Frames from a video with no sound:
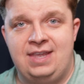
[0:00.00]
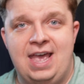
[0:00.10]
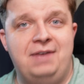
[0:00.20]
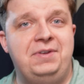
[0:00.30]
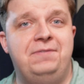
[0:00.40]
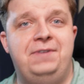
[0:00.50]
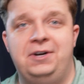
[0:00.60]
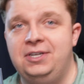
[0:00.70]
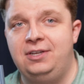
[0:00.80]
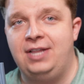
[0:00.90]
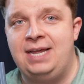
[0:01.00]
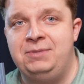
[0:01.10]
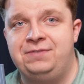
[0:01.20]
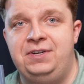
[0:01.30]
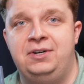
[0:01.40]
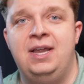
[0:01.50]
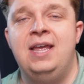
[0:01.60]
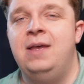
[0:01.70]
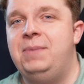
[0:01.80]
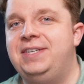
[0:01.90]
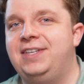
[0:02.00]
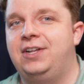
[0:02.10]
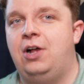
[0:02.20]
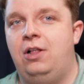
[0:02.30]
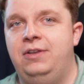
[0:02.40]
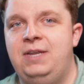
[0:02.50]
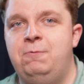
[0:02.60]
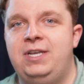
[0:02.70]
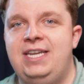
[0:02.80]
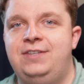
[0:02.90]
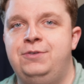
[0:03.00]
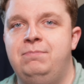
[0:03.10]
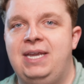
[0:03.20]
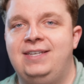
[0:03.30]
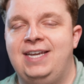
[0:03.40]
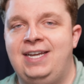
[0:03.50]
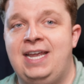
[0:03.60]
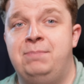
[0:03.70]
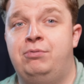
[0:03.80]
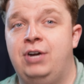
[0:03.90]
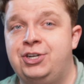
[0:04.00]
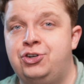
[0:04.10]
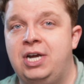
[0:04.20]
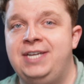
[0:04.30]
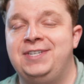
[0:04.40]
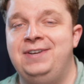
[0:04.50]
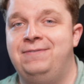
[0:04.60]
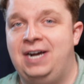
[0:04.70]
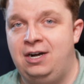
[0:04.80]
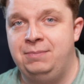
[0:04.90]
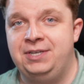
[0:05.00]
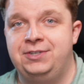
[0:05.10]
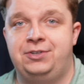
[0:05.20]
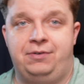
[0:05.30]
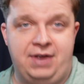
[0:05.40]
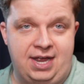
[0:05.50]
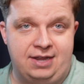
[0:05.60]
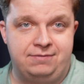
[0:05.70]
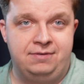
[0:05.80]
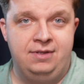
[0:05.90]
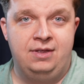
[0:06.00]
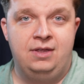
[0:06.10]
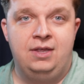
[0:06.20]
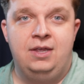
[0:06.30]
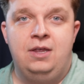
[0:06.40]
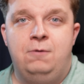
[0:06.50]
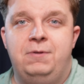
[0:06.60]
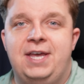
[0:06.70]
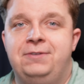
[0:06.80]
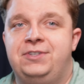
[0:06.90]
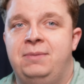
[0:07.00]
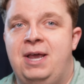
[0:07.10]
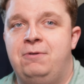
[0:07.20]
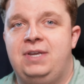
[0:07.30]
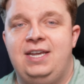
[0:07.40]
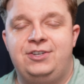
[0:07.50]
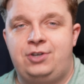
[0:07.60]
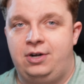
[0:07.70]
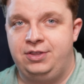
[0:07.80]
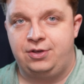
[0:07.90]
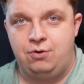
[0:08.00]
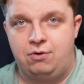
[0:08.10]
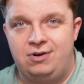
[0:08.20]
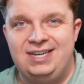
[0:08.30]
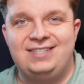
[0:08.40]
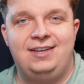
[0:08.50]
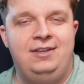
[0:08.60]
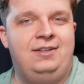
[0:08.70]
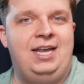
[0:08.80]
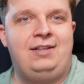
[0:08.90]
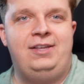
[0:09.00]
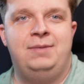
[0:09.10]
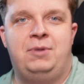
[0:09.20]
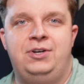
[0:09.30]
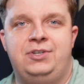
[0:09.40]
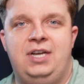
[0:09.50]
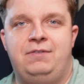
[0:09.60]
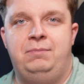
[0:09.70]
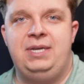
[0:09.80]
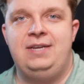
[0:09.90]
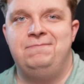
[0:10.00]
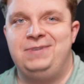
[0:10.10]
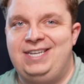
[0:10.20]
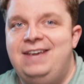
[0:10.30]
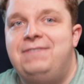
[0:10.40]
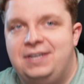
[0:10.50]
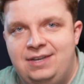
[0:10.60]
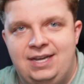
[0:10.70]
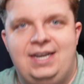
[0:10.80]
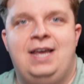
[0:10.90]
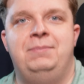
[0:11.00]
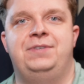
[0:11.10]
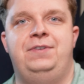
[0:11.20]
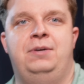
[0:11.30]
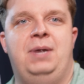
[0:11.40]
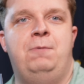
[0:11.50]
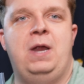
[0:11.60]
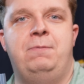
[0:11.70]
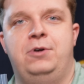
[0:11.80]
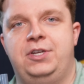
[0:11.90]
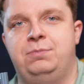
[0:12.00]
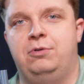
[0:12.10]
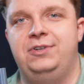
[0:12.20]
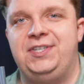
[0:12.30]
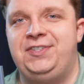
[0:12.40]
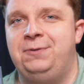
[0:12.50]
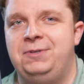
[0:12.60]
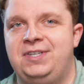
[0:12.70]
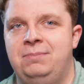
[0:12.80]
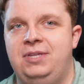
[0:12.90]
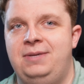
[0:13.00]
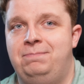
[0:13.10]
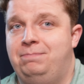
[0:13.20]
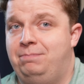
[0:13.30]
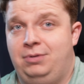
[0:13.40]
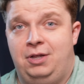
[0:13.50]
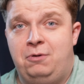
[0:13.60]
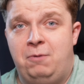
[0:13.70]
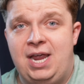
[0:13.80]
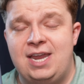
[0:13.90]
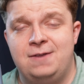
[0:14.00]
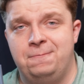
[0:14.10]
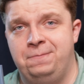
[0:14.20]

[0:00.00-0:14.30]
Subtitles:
Having very little atmosphere means that a colony would need to maintain a pressurized environment to survive. Without somehow kickstarting the core, it's unlikely that Mars could ever be given an atmosphere by wayward explorers, as it would simply blow away.